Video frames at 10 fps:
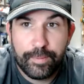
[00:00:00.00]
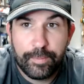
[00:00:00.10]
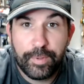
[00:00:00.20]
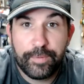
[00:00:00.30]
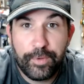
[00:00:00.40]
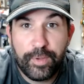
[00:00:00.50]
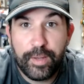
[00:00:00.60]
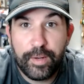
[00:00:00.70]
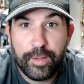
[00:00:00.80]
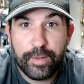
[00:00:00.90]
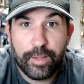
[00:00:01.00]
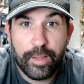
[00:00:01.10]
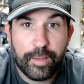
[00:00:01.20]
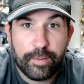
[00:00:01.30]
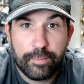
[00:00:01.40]
But if you get it in
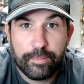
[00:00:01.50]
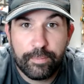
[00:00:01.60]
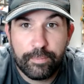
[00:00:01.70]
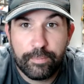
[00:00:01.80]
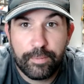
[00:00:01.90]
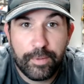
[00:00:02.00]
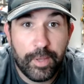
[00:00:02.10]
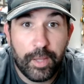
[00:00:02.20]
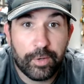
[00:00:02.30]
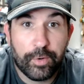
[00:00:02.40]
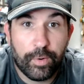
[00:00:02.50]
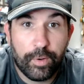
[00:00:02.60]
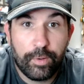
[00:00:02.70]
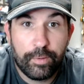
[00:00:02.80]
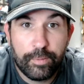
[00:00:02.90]
like yellow
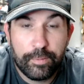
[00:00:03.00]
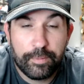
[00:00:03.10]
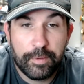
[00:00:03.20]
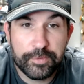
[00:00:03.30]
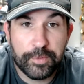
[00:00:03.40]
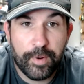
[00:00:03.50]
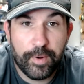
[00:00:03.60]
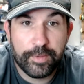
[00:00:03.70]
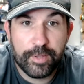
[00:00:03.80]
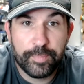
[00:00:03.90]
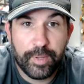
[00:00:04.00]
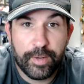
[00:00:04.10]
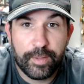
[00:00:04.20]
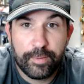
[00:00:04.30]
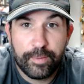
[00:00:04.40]
crawl, it's the right size
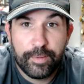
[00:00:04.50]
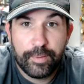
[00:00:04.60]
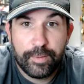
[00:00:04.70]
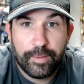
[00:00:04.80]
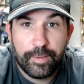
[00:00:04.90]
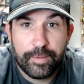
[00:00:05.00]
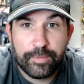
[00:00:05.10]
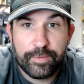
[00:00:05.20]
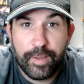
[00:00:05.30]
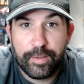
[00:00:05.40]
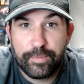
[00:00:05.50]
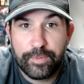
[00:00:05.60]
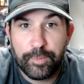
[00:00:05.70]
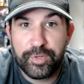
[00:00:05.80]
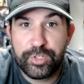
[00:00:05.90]
body. It's like
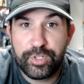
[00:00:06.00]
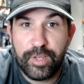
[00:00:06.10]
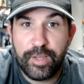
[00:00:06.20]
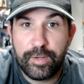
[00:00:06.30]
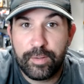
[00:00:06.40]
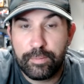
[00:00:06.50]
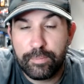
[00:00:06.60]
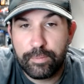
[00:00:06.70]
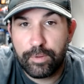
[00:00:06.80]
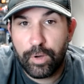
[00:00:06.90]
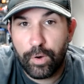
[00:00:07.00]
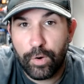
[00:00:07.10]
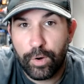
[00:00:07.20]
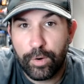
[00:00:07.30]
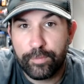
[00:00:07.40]
the machine
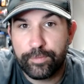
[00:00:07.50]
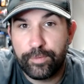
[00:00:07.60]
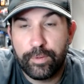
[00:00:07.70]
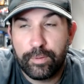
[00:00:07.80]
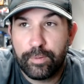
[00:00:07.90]
carved